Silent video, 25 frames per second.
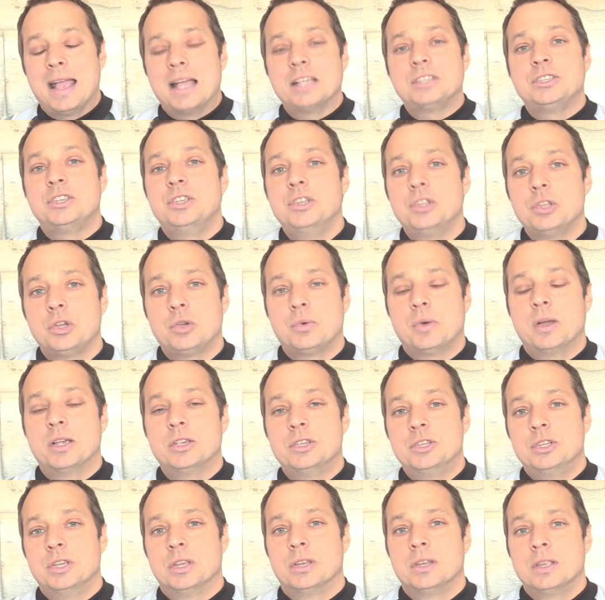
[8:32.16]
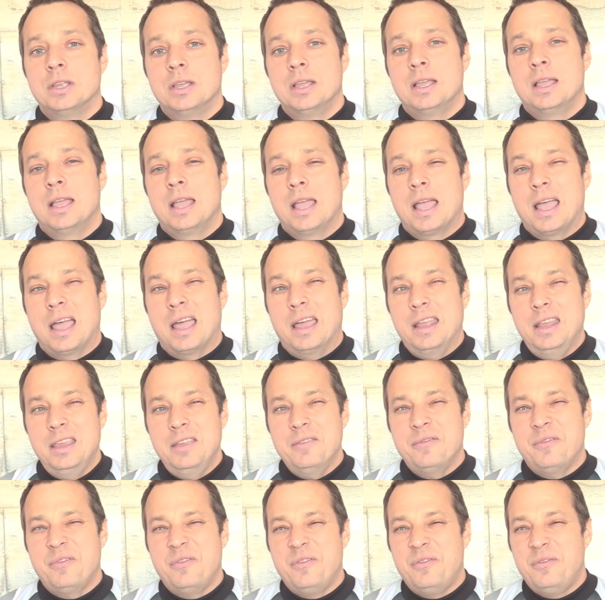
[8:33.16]
ask you the question, how do
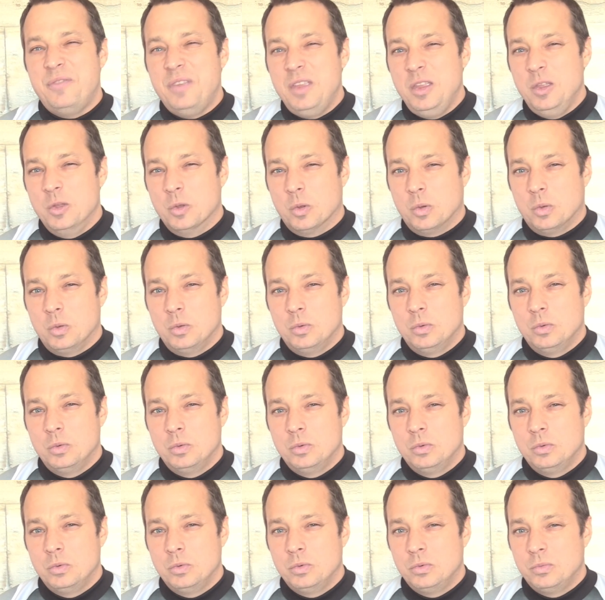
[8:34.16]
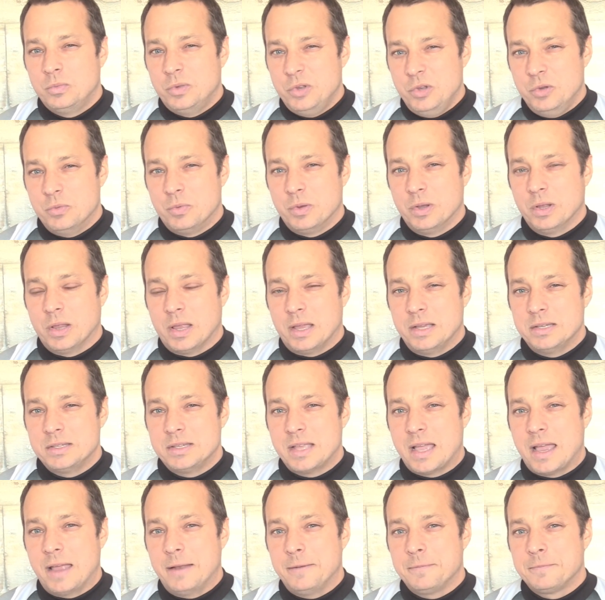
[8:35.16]
you feel when you realize
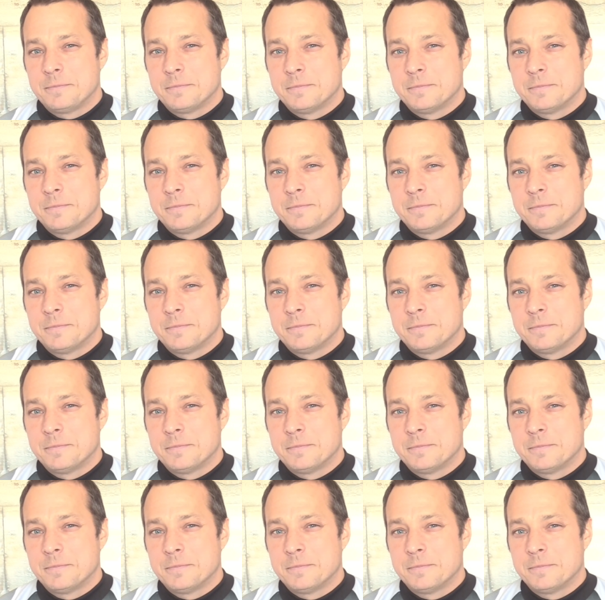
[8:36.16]
that?